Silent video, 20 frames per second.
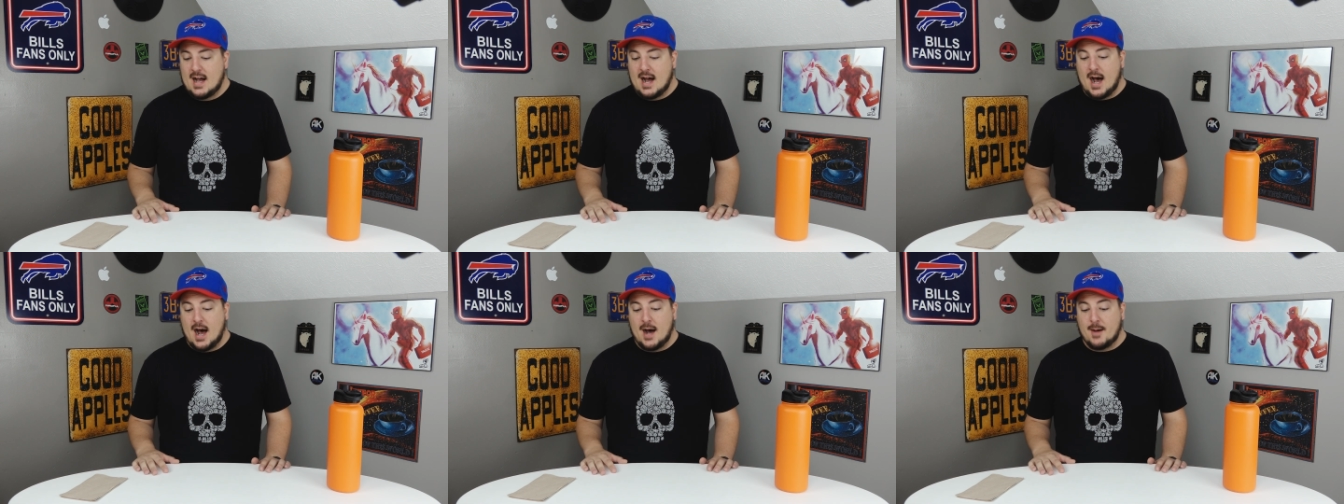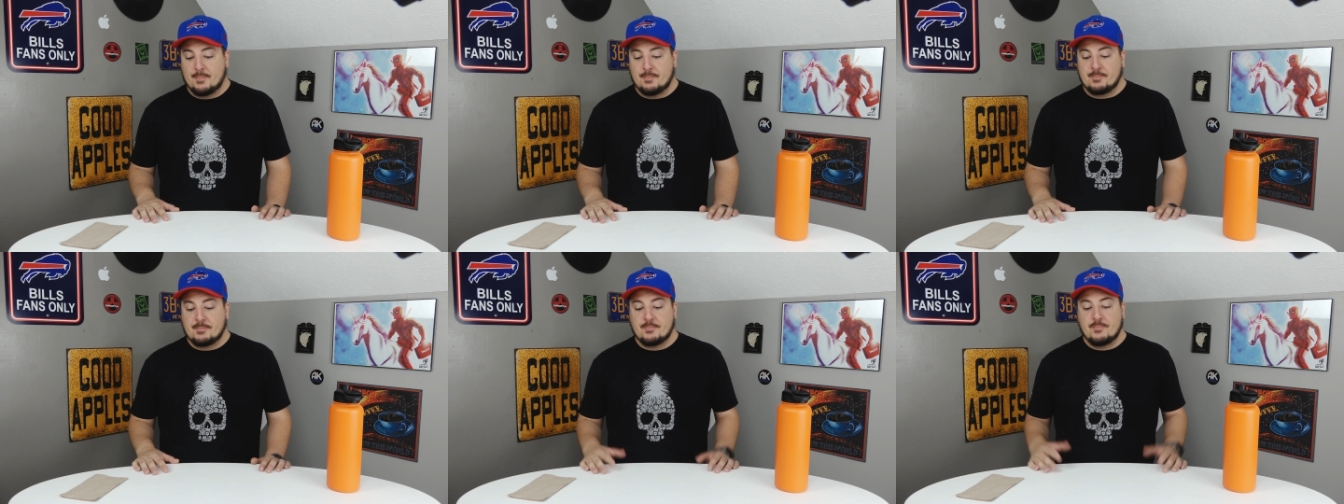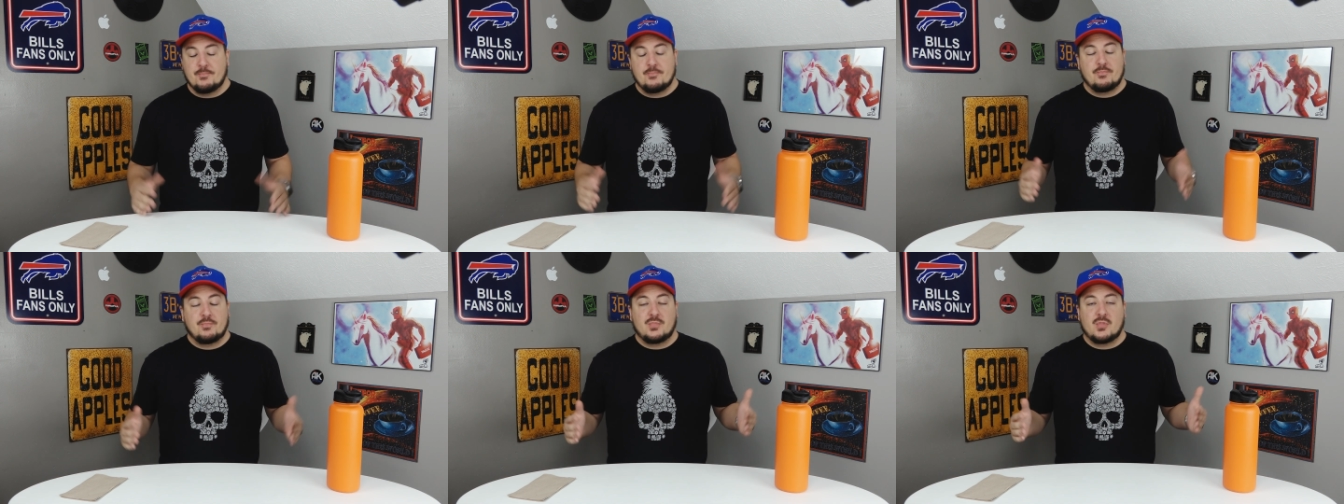Um,
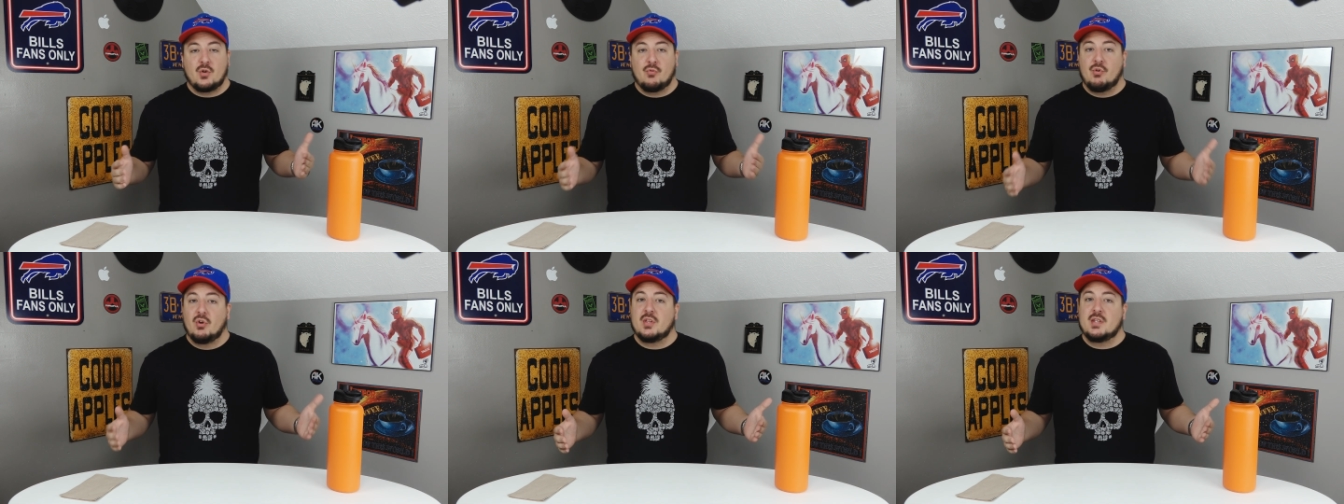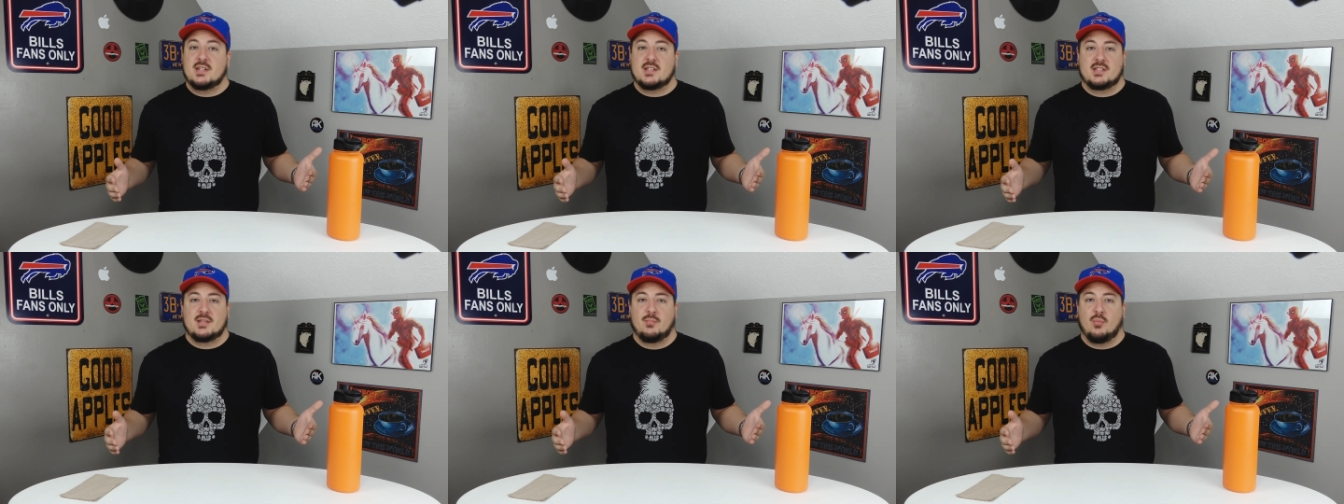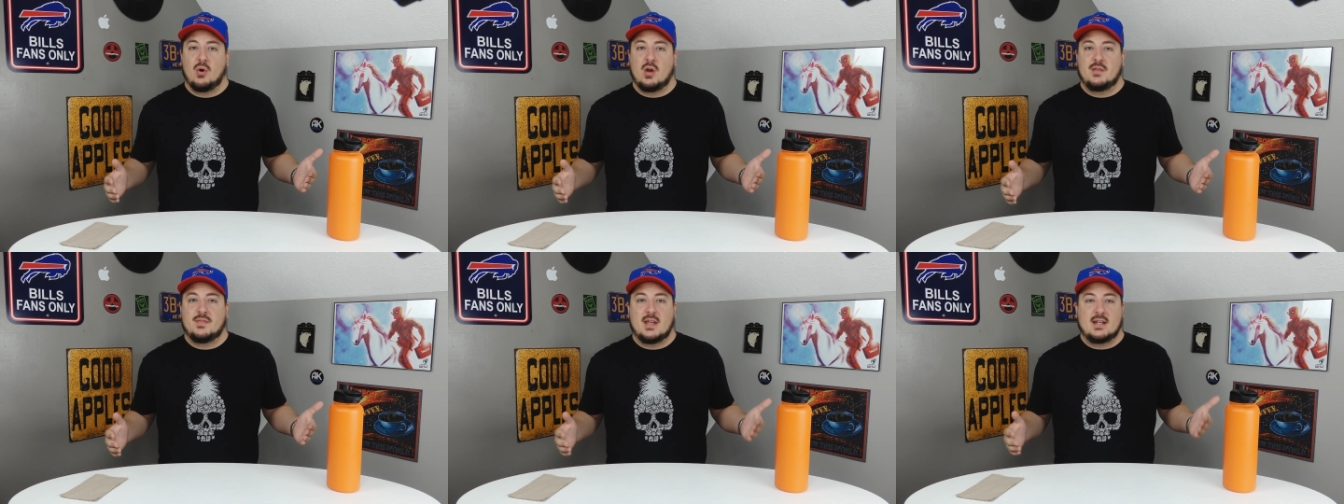really
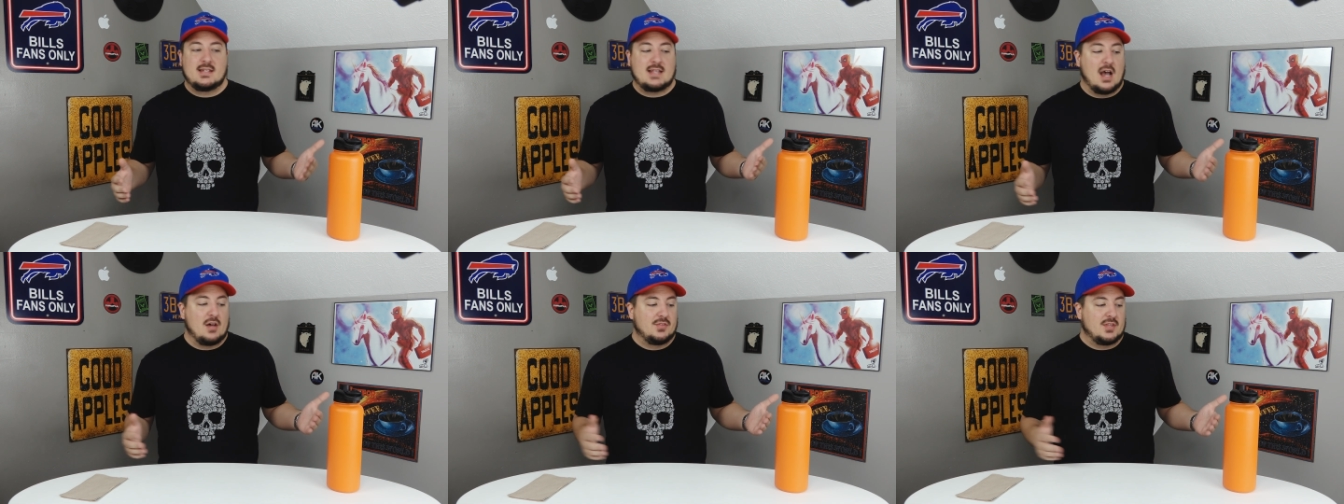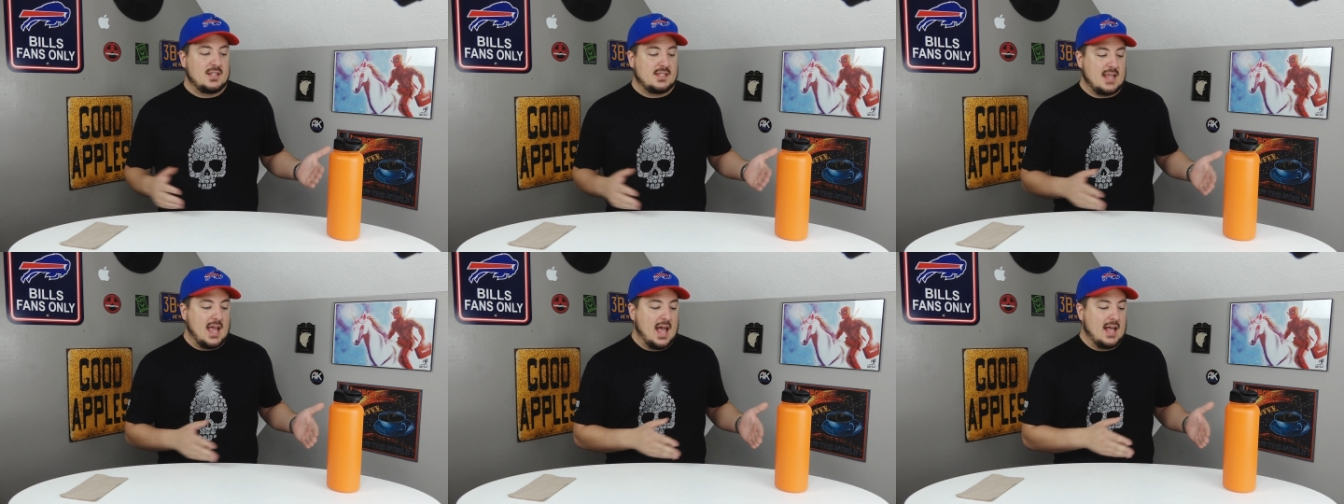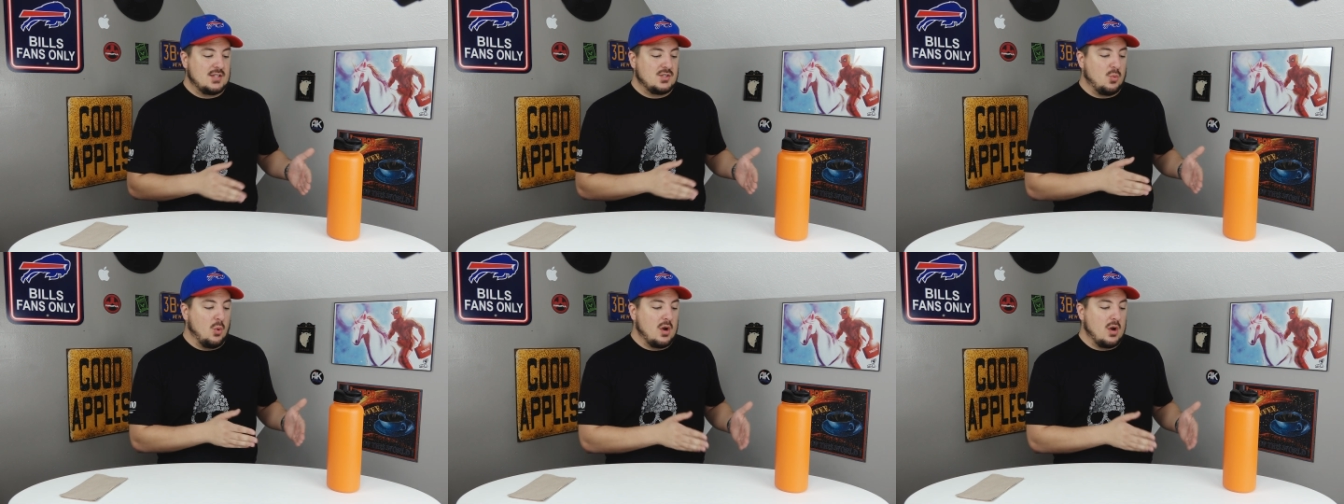disappointed. They tout this as